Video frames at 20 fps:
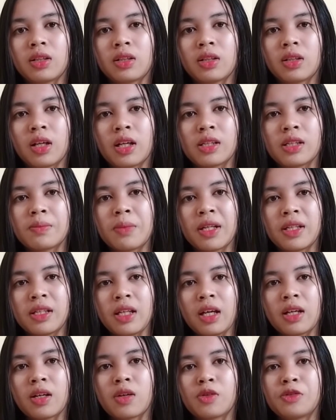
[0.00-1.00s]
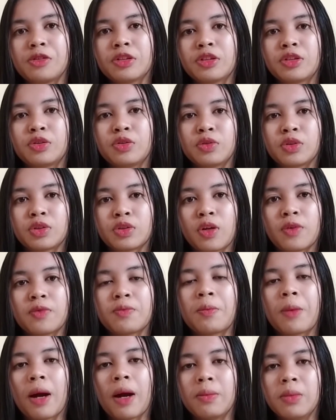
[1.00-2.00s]
arithmetic rules to solve
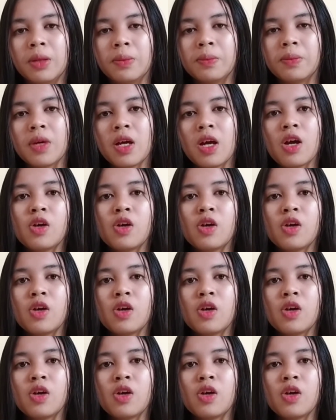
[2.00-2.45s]
problems